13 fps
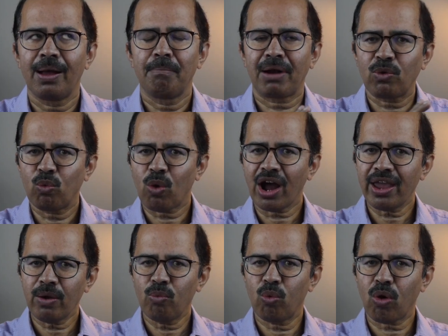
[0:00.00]
But
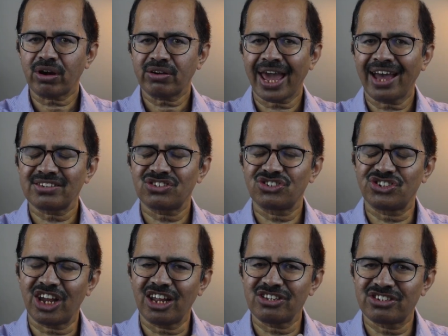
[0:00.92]
why? What has
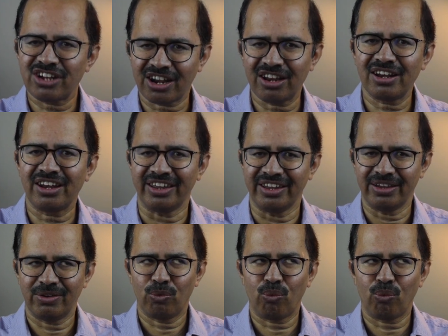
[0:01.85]
changed suddenly?